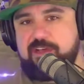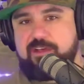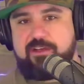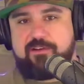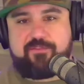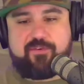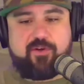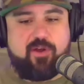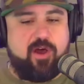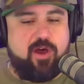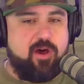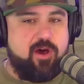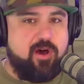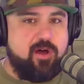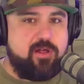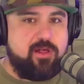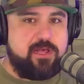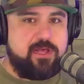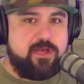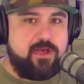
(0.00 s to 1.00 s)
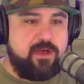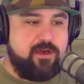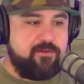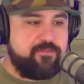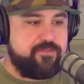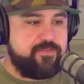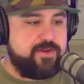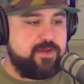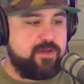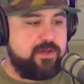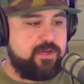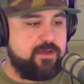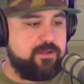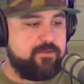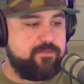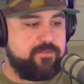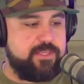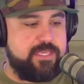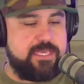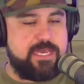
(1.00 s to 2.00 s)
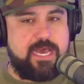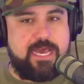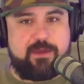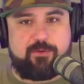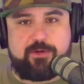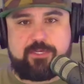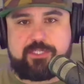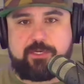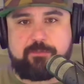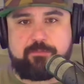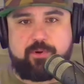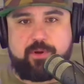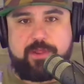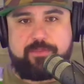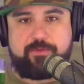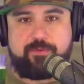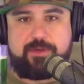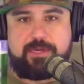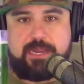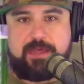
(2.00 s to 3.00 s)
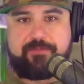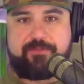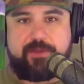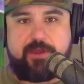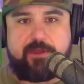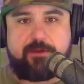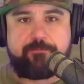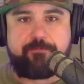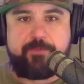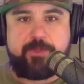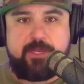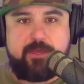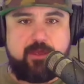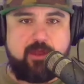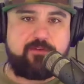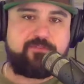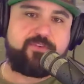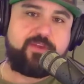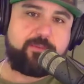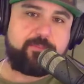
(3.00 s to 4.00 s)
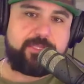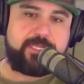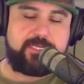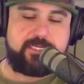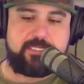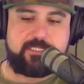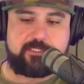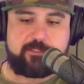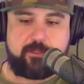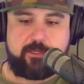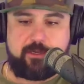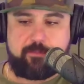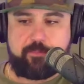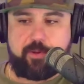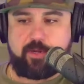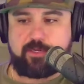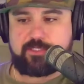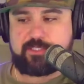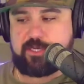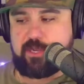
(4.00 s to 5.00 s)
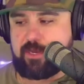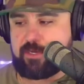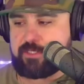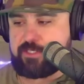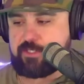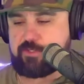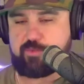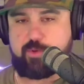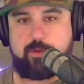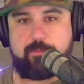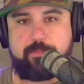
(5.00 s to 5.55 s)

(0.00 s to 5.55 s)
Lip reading: for all of the Irish brethren out there, our family is part Scottish as well.